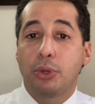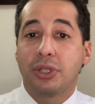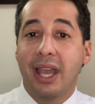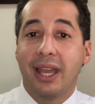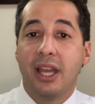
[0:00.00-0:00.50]

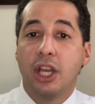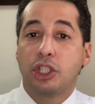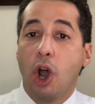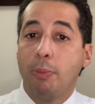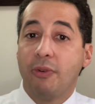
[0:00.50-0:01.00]
To
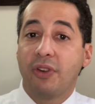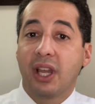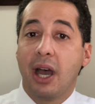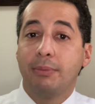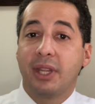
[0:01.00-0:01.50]
help
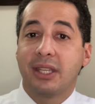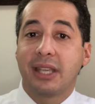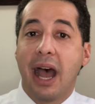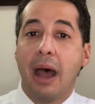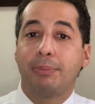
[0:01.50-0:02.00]
overcome this,
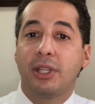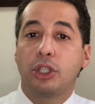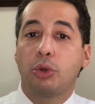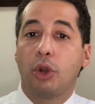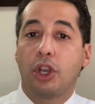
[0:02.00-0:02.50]
opt
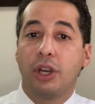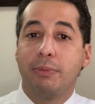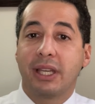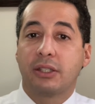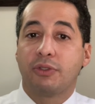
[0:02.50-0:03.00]
into a good
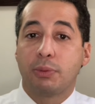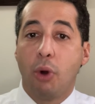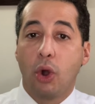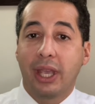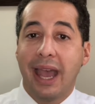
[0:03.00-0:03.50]
mix of
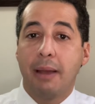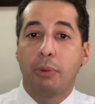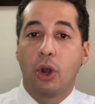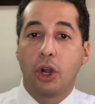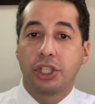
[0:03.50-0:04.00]
small cap,
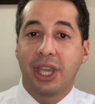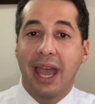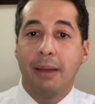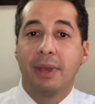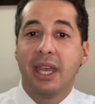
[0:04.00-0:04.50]
large
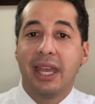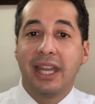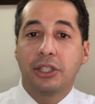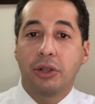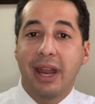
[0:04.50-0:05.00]
cap,
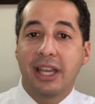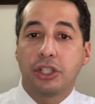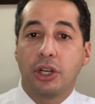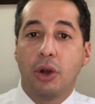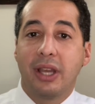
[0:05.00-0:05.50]

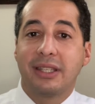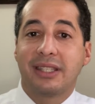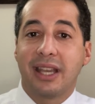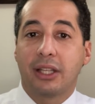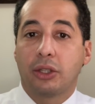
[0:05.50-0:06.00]
international, and
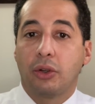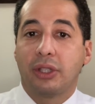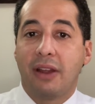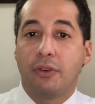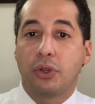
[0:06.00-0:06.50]
sector
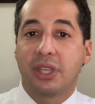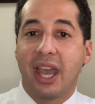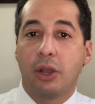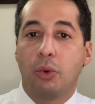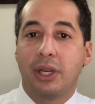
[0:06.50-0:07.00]
diverse
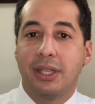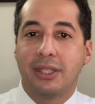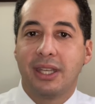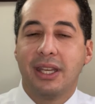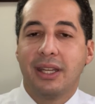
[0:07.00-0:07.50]
equities.
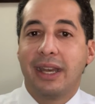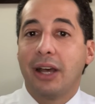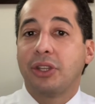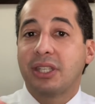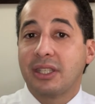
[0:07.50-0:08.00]
Now,
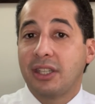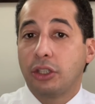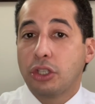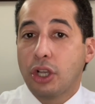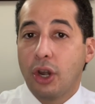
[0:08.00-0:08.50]
this is the
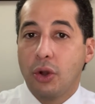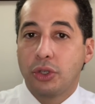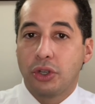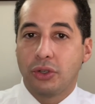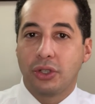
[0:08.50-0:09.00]

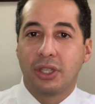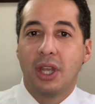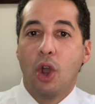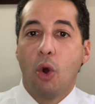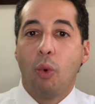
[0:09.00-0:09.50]
disclosures.
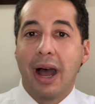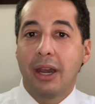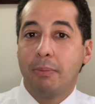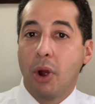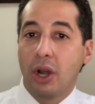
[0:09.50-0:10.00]
While a
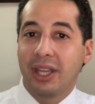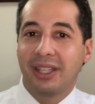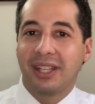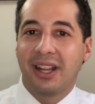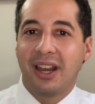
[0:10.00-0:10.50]
market
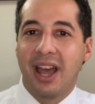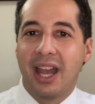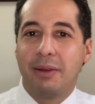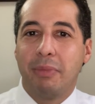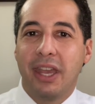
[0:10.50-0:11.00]

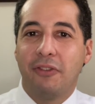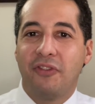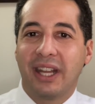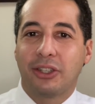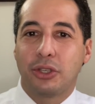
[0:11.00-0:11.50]
decline may
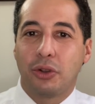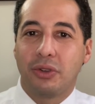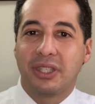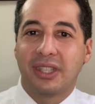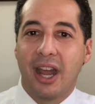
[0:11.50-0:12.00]
affect a certain
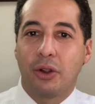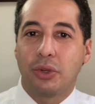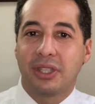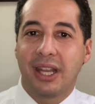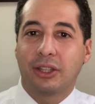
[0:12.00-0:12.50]
stock or
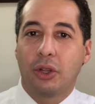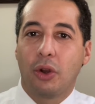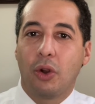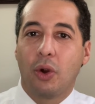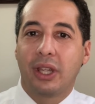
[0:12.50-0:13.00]

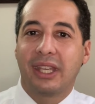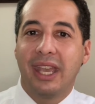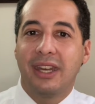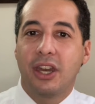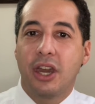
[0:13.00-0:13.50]
sector, or a
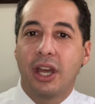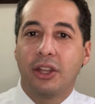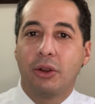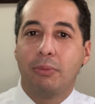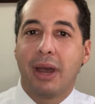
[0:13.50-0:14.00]
gain in
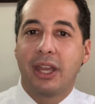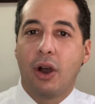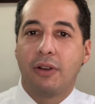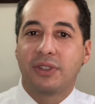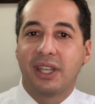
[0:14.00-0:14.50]
another might
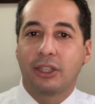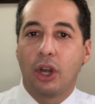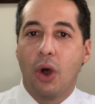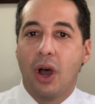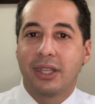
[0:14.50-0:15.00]
offset the
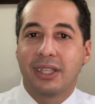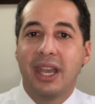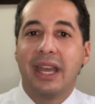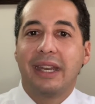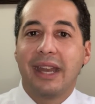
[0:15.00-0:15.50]
loss,
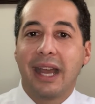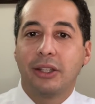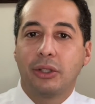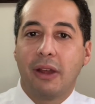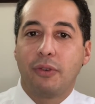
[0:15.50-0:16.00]

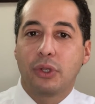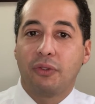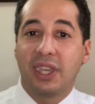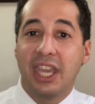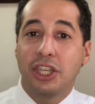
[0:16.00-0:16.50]
neither
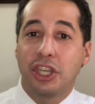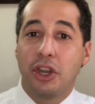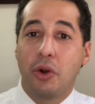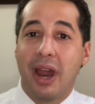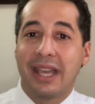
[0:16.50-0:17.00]
diversification
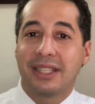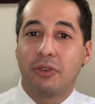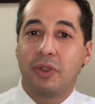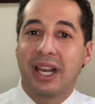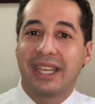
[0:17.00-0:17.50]
nor
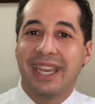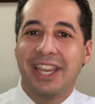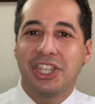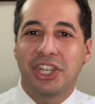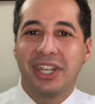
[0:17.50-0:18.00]
asset
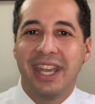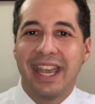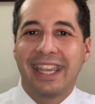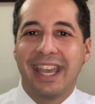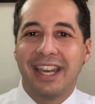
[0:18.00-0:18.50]
reallocation
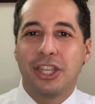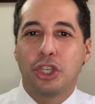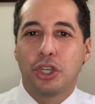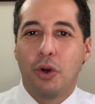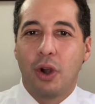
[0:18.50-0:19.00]
can
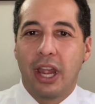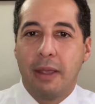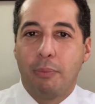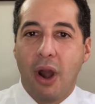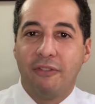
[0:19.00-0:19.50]
ensure a
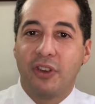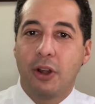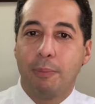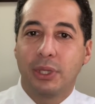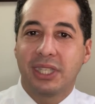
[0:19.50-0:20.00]
profit
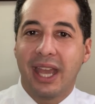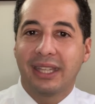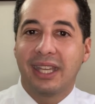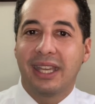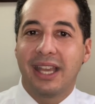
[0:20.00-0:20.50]
or
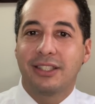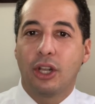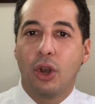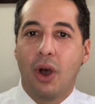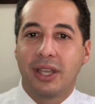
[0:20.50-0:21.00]
protect against a
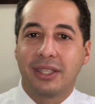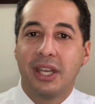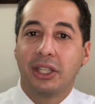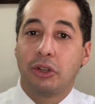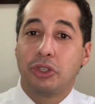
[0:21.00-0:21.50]
loss.
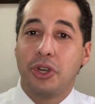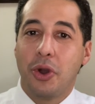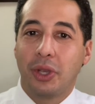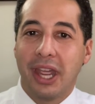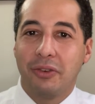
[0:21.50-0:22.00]
There's
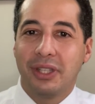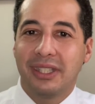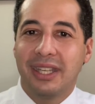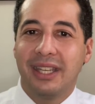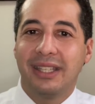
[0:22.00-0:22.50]
no
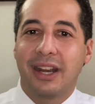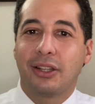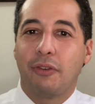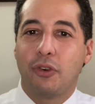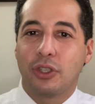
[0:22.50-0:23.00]
guarantee that a
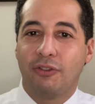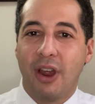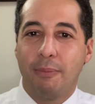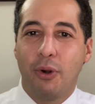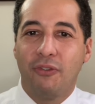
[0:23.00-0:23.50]

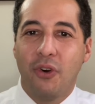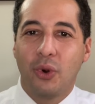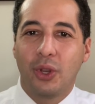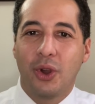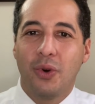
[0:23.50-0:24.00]
diversified
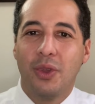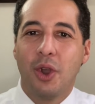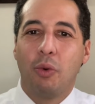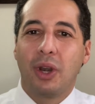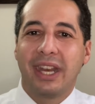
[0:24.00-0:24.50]
portfolio
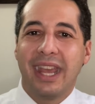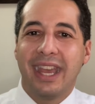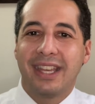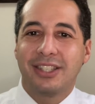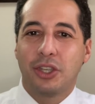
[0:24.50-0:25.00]
will
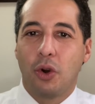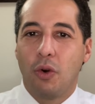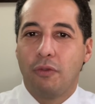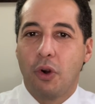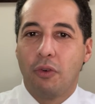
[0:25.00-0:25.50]
enhance your
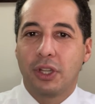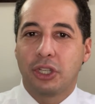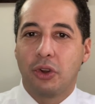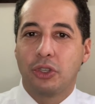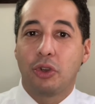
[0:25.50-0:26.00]
overall
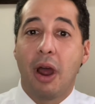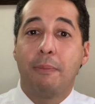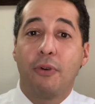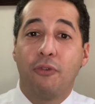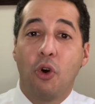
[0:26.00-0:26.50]
returns or
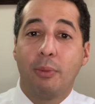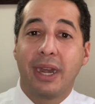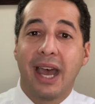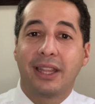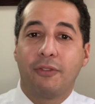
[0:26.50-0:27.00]
outperform a
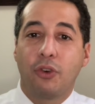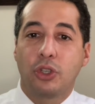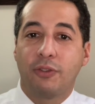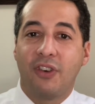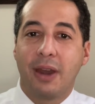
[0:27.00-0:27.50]

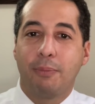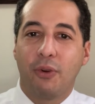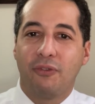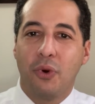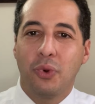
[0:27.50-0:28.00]
non-diversified
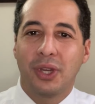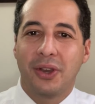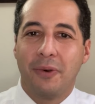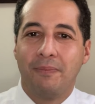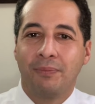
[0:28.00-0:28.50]
portfolio.